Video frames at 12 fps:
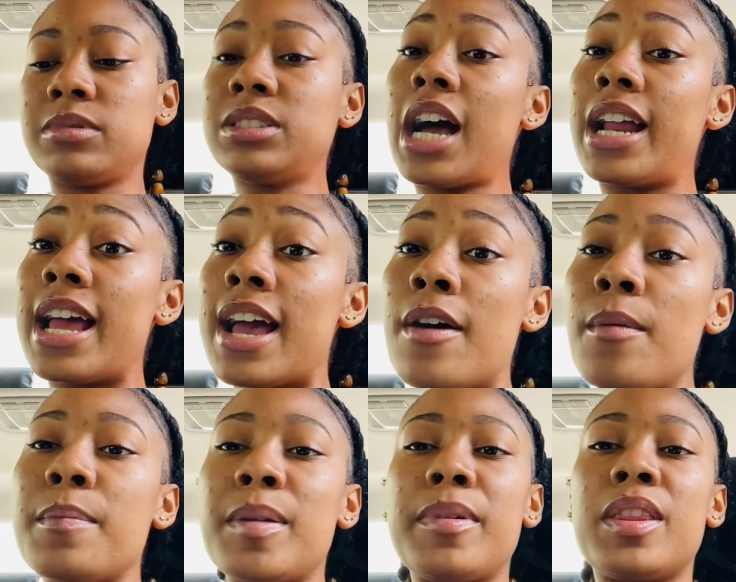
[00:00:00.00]
God, help
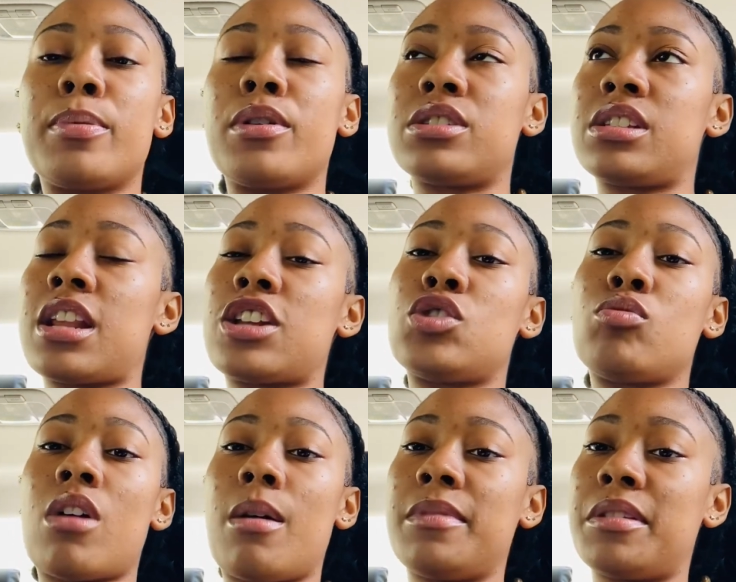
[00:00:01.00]
me be the person that you
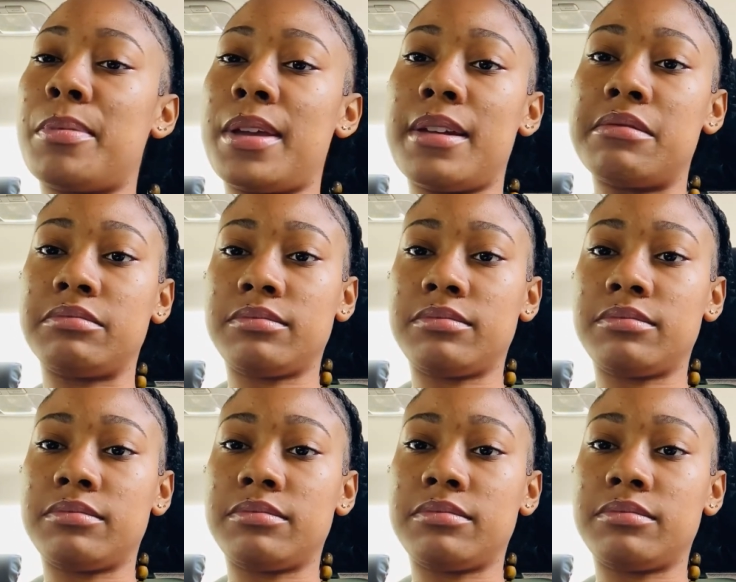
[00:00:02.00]
want me to be.